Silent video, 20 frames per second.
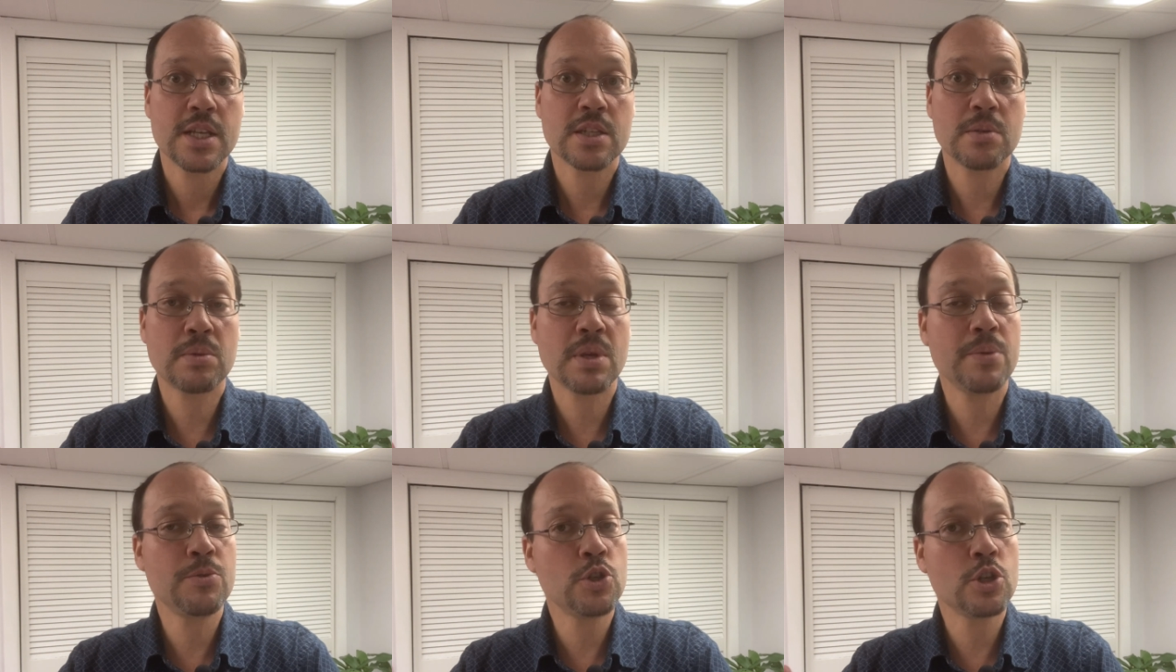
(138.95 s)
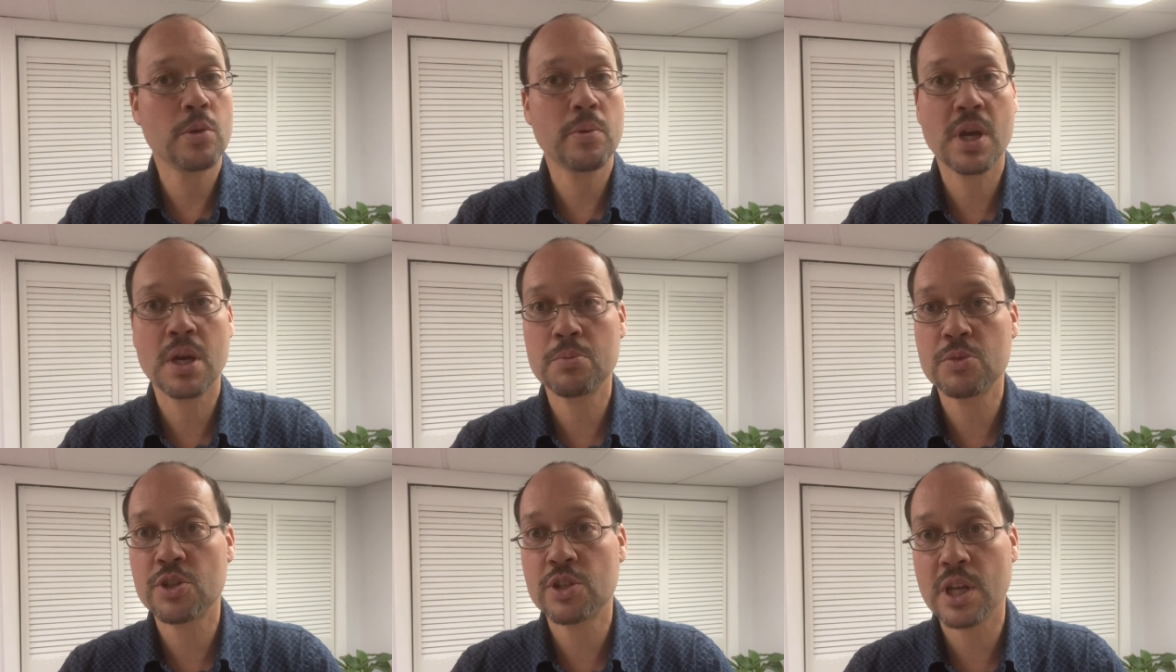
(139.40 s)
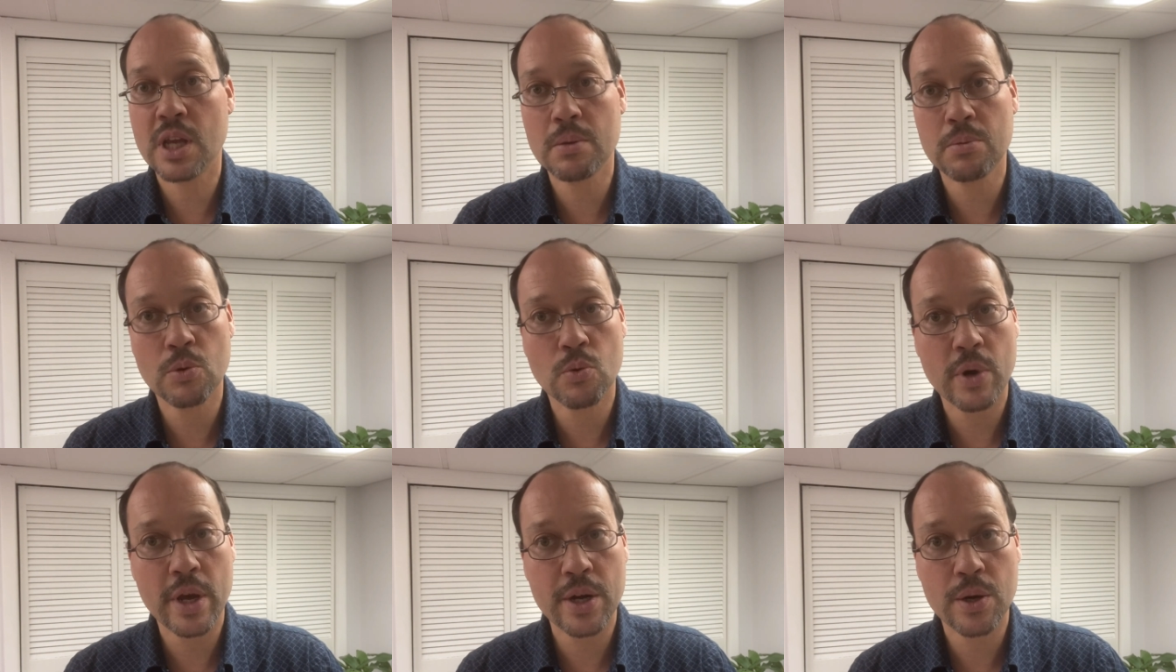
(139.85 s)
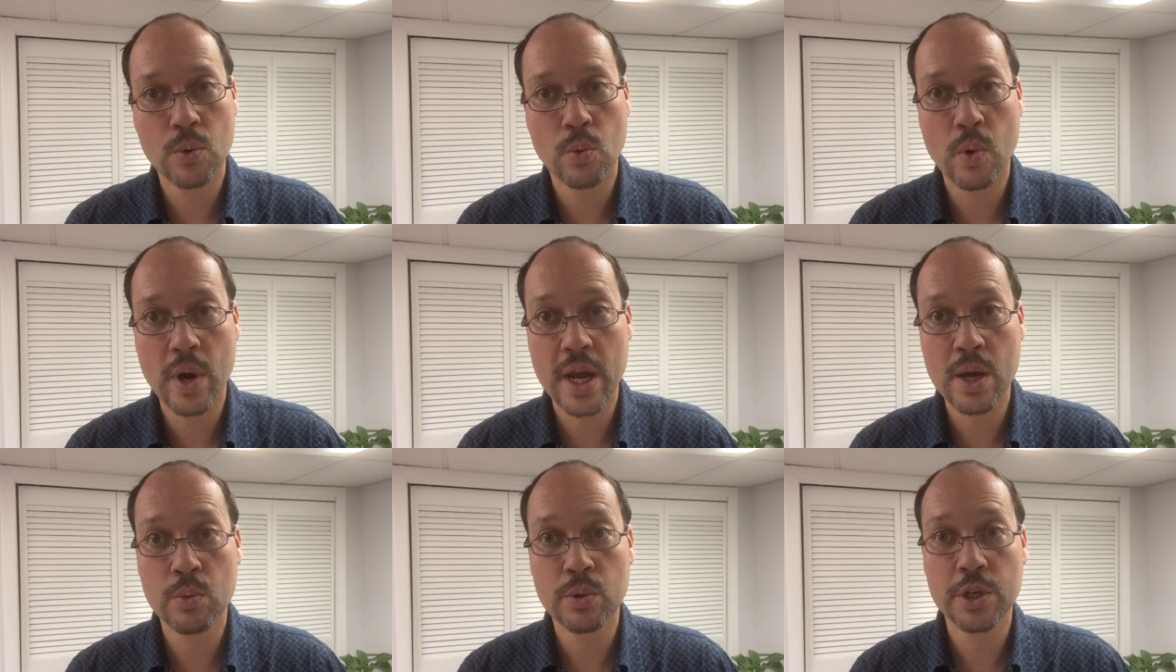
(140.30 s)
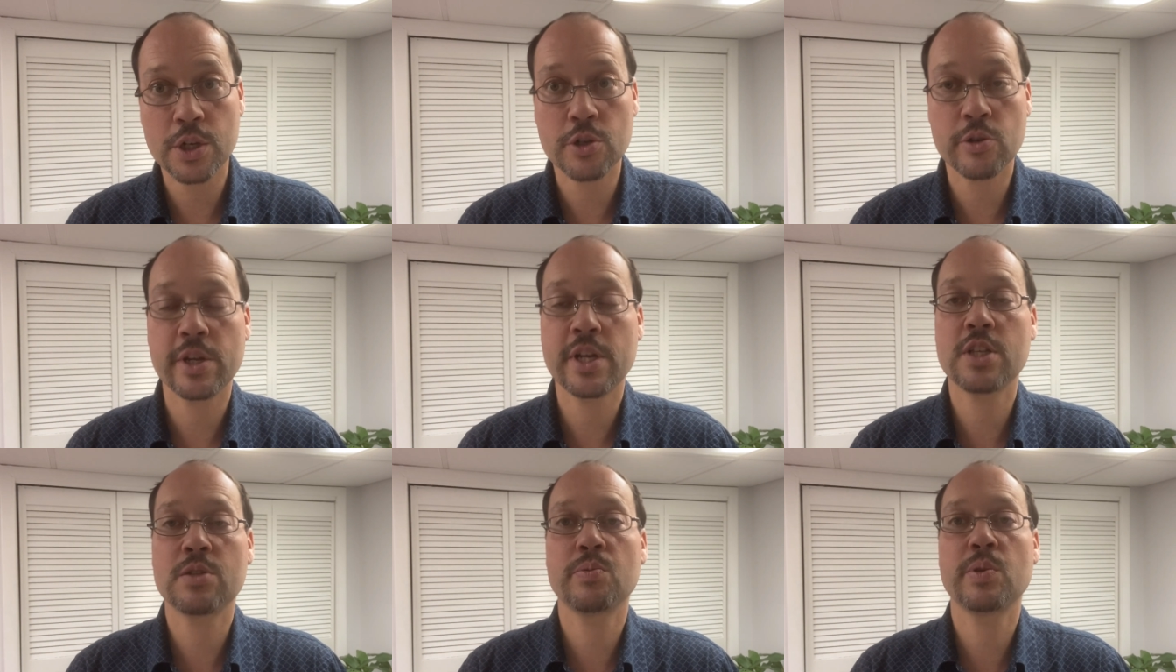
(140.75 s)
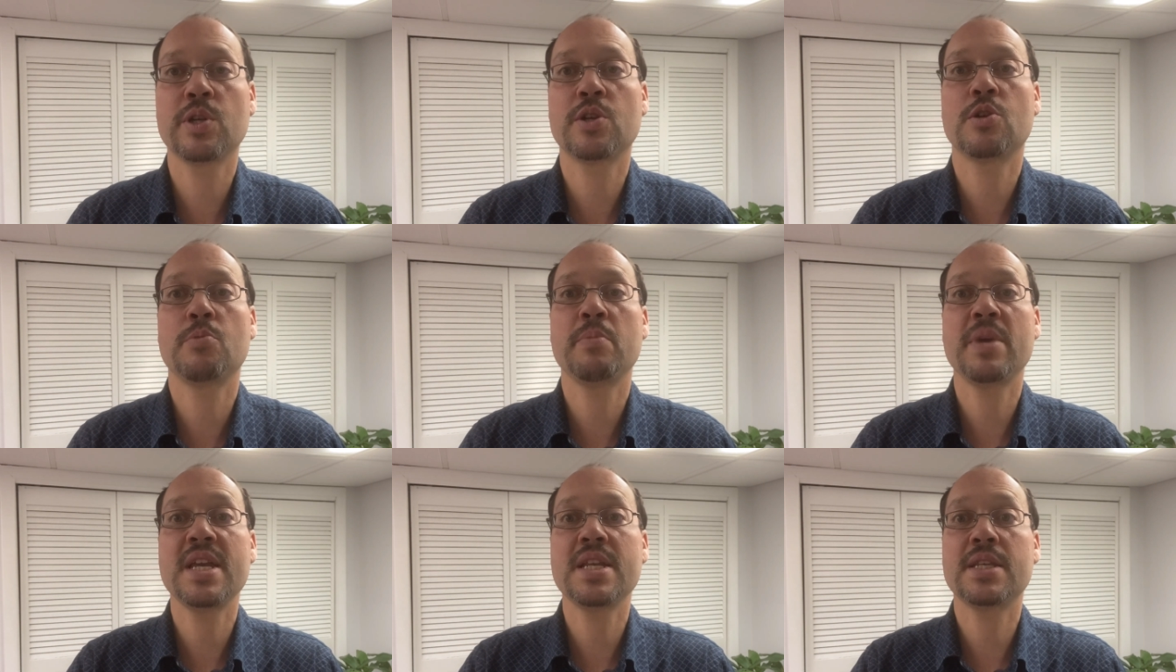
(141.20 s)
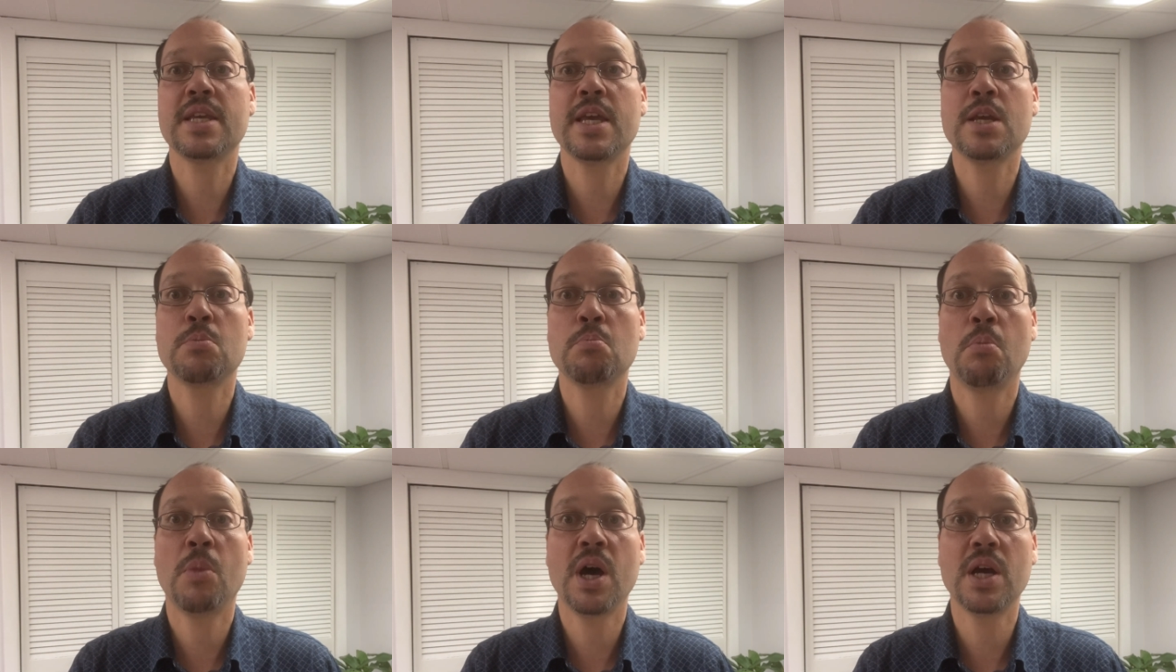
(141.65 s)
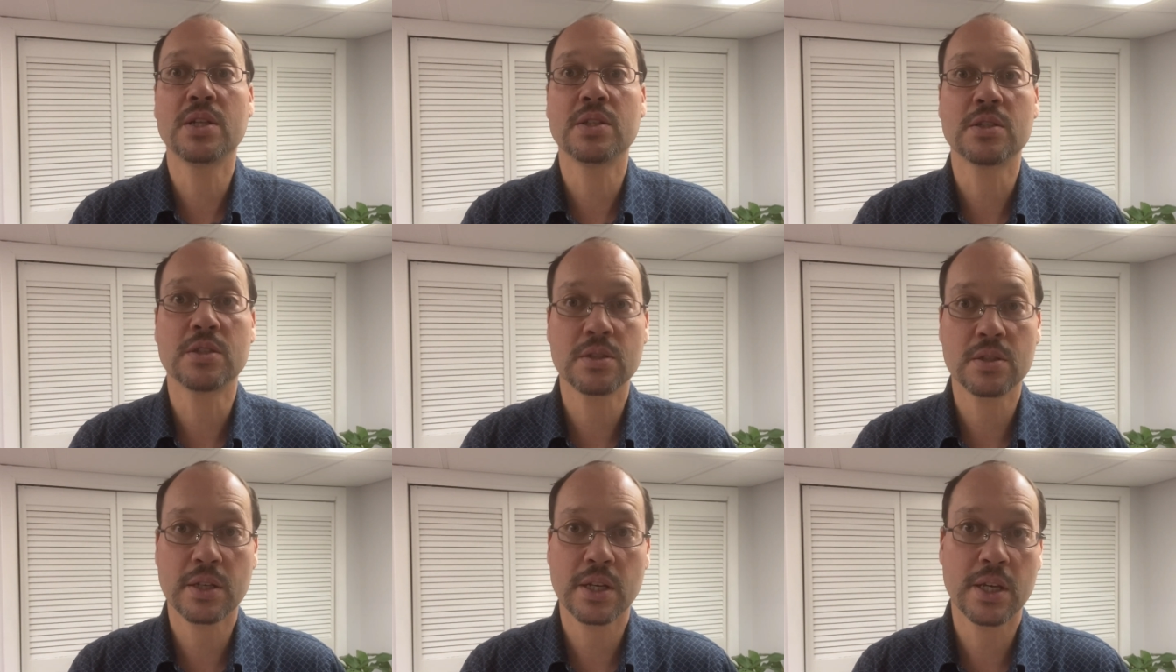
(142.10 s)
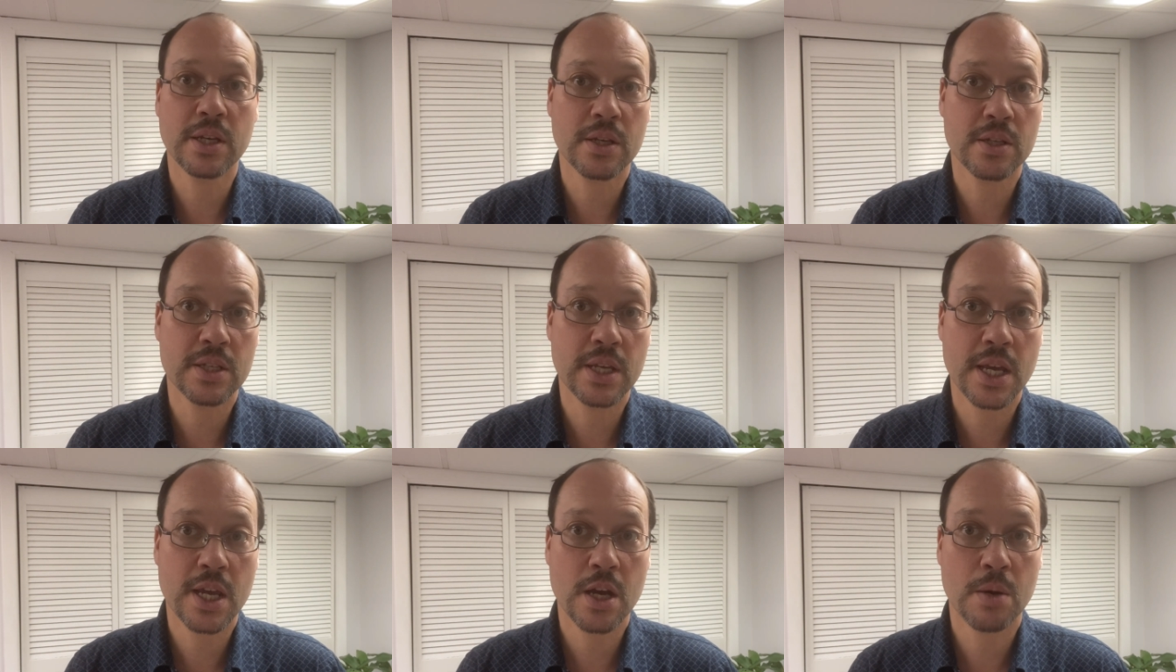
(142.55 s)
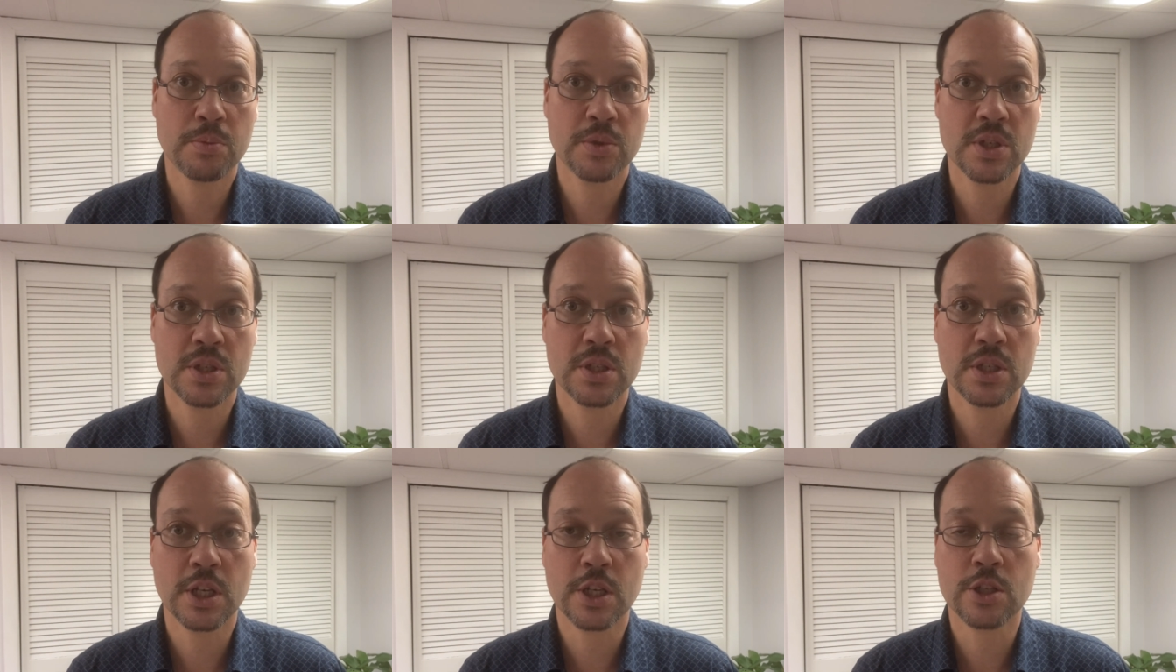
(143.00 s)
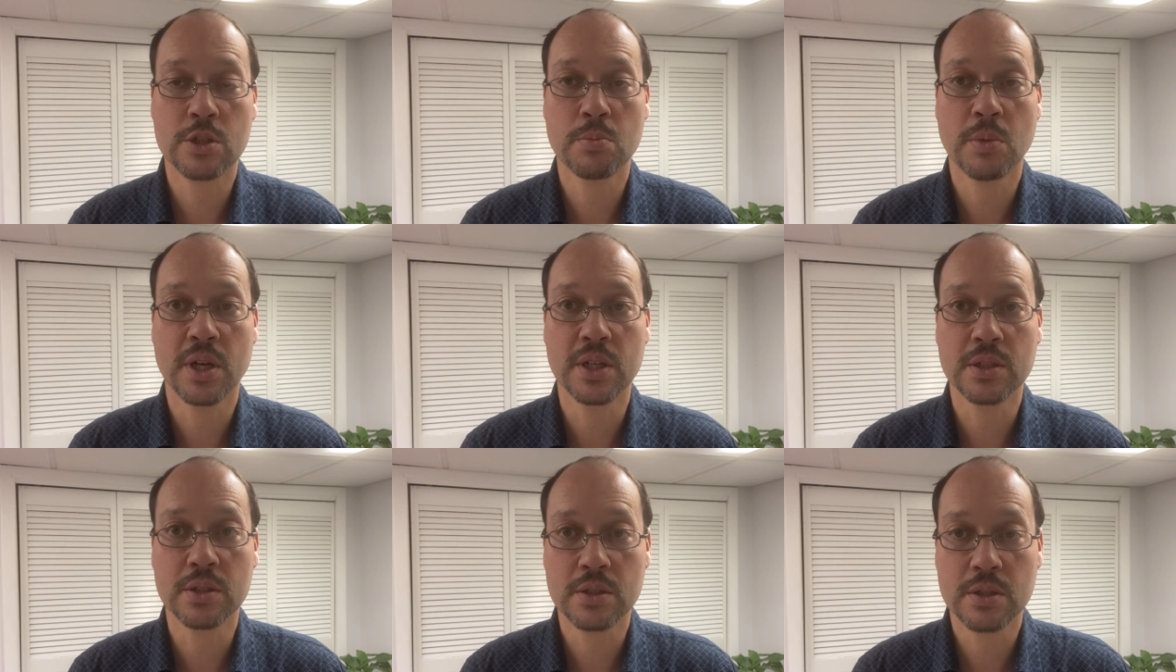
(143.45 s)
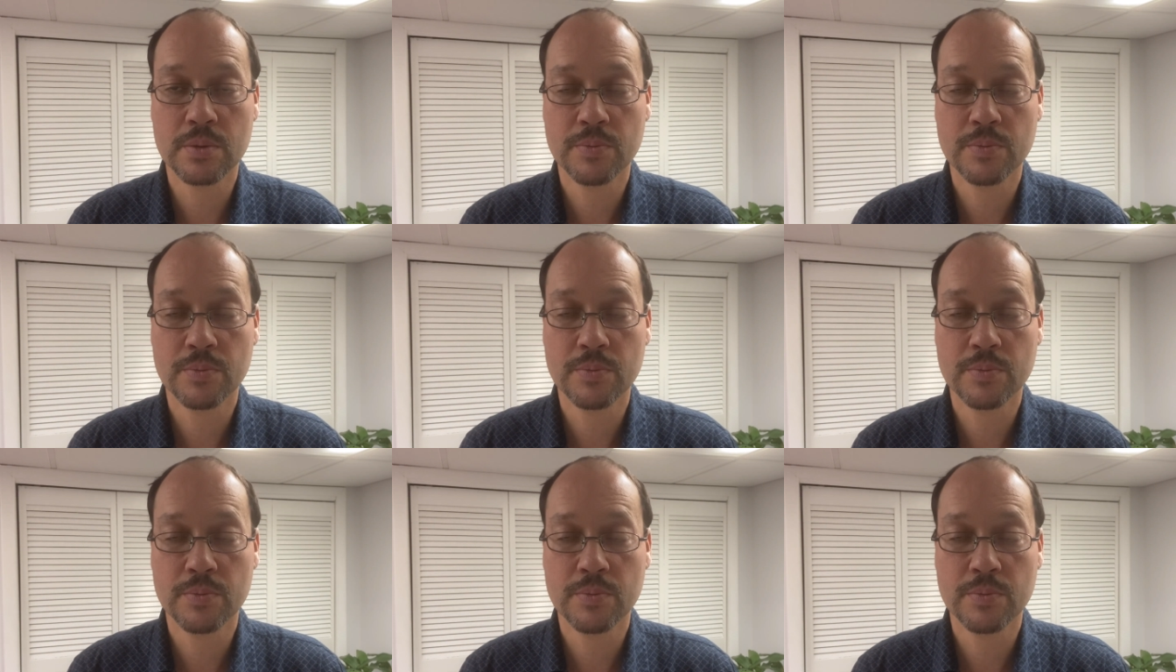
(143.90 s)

sometimes you can become stable right away with a transplant, or it may take months, okay, it could take up to 6 months.